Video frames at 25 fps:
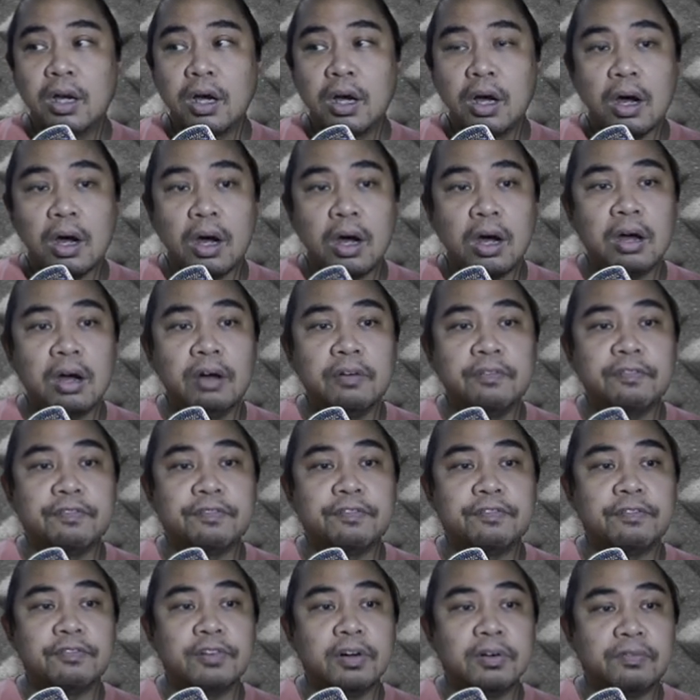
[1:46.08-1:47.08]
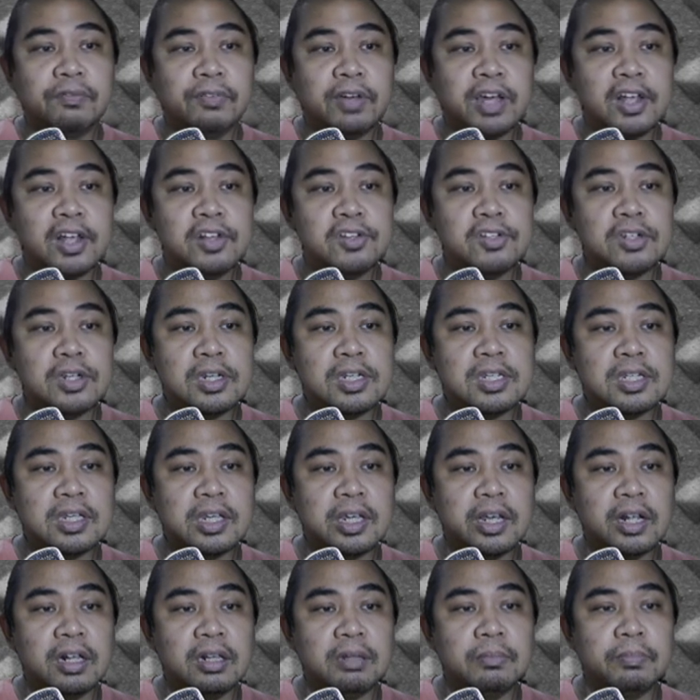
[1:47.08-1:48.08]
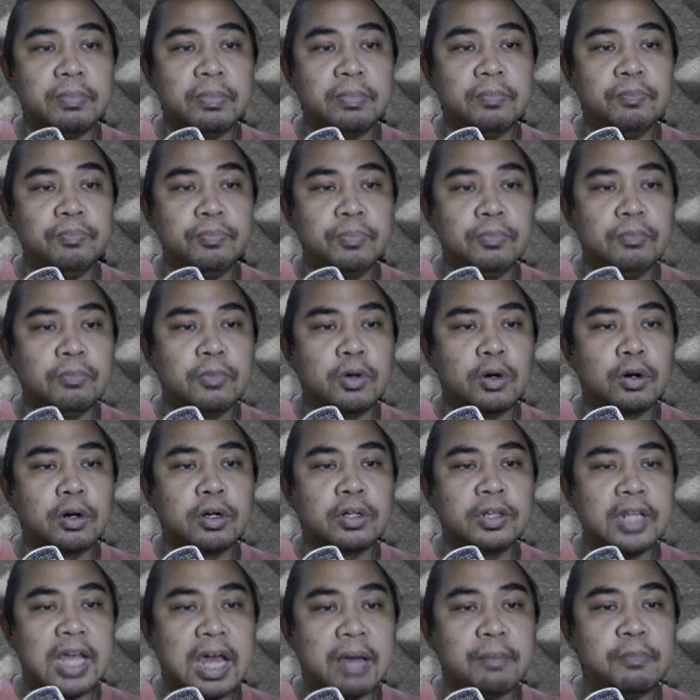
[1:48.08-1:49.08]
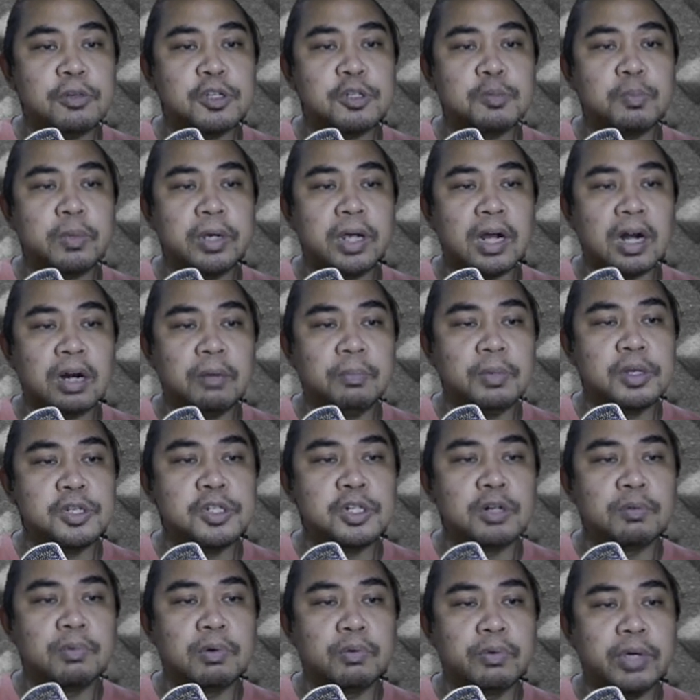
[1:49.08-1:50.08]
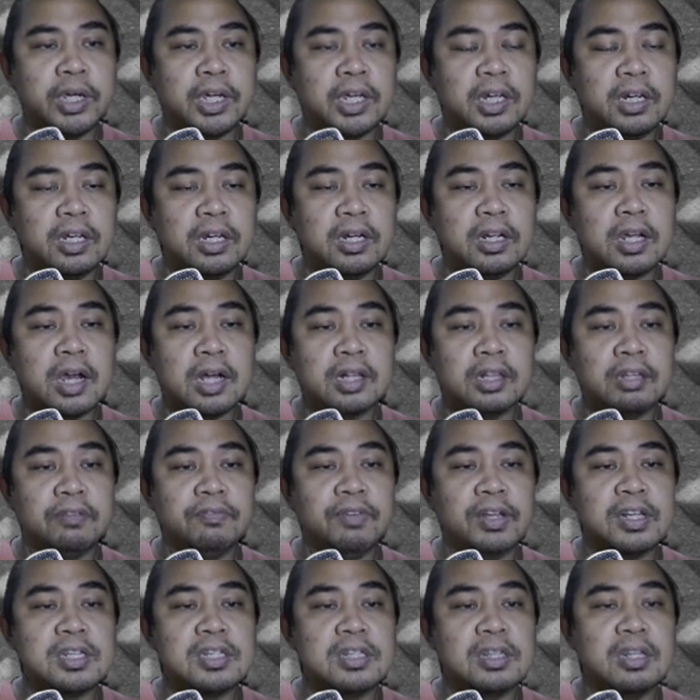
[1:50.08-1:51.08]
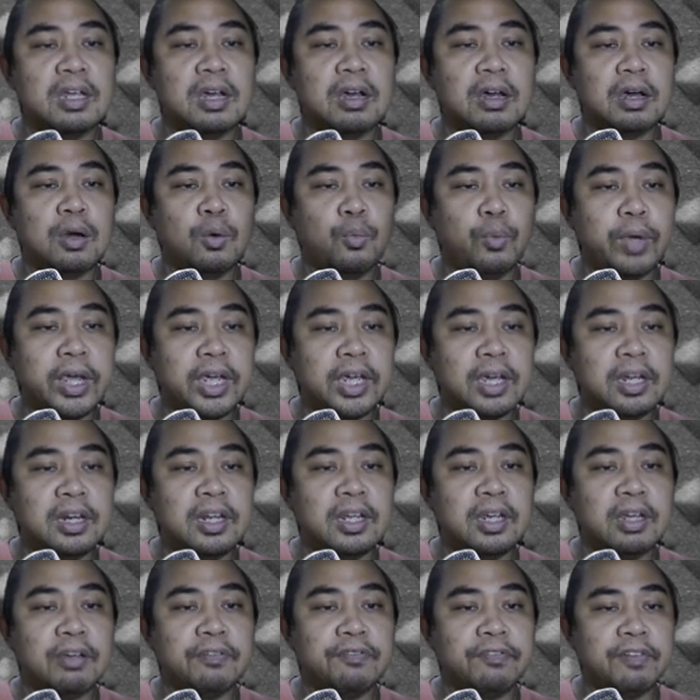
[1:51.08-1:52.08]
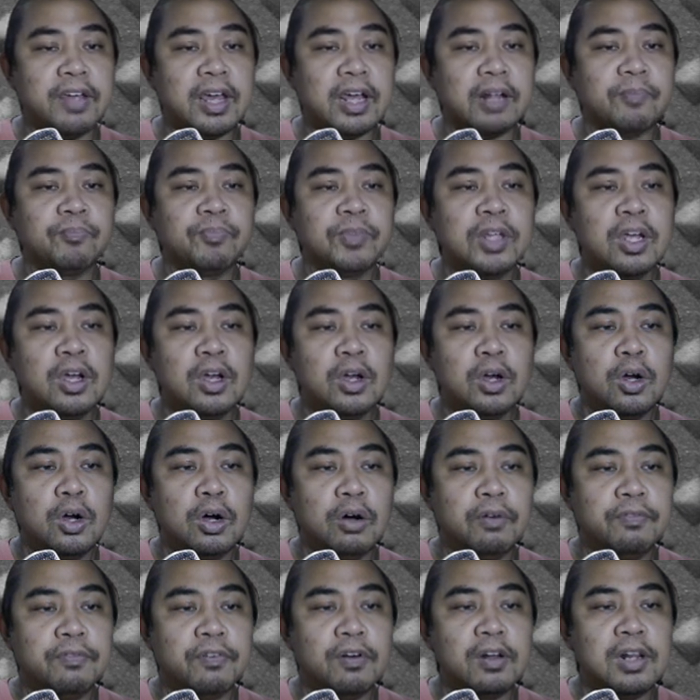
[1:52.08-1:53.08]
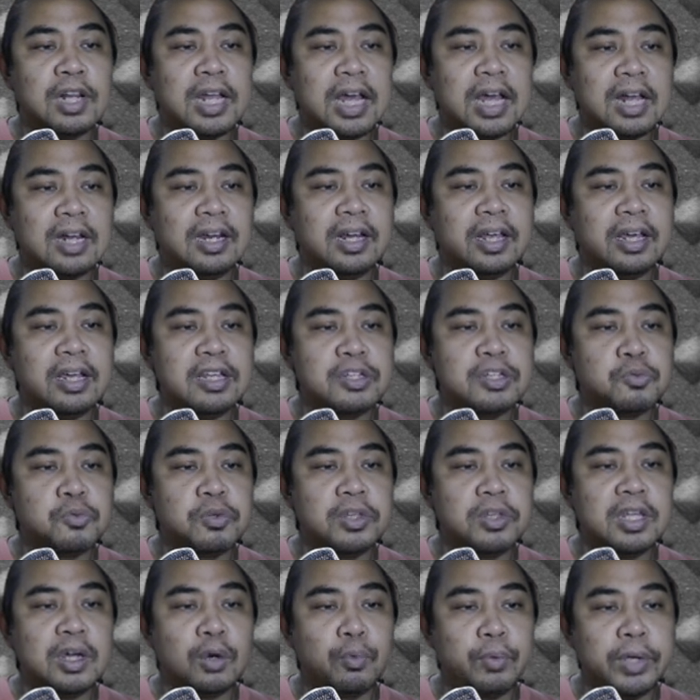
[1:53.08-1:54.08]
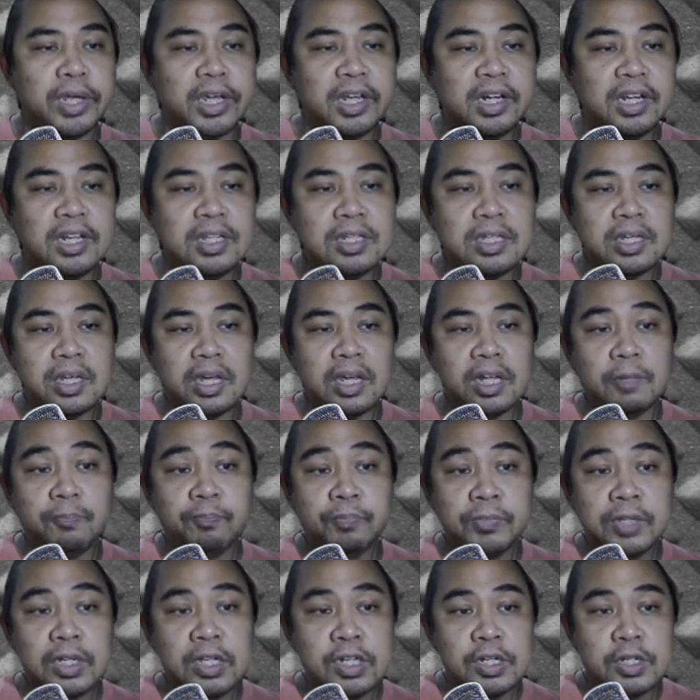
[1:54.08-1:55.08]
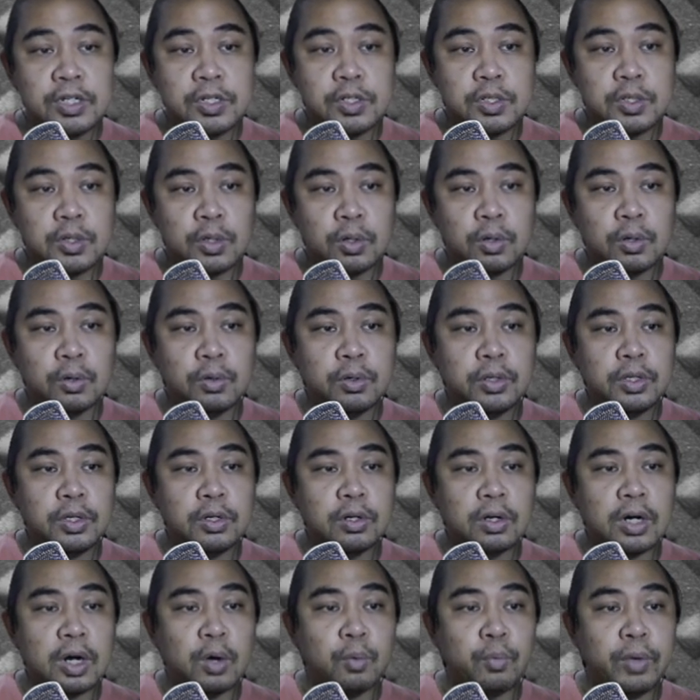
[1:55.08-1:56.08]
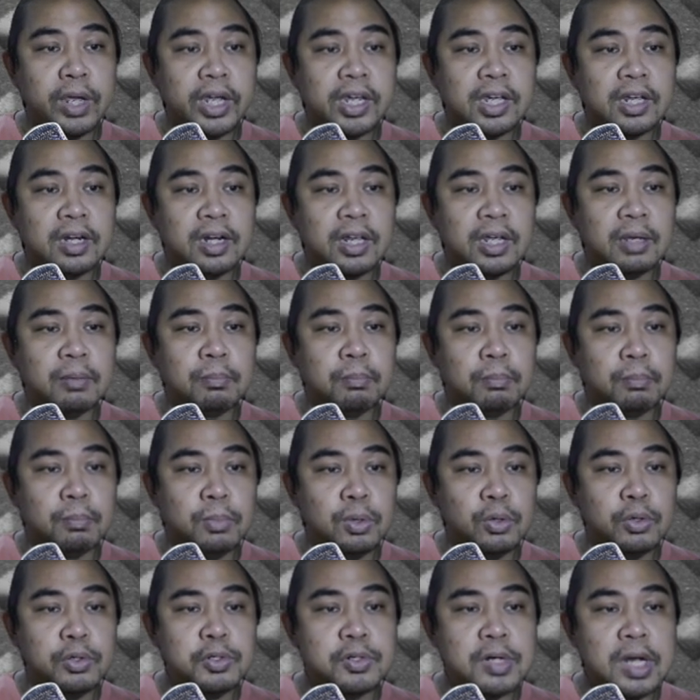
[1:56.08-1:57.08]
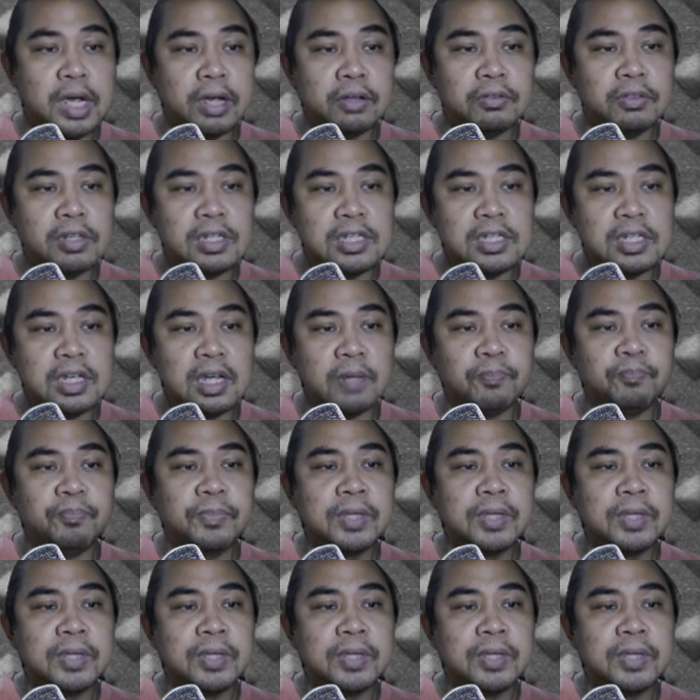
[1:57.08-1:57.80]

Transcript: of Revenge is killed or damaged by Harbinger of Awakening activates the Awakening effect of all allies with Awakening skill. So your Awakening Blue Dragon Descent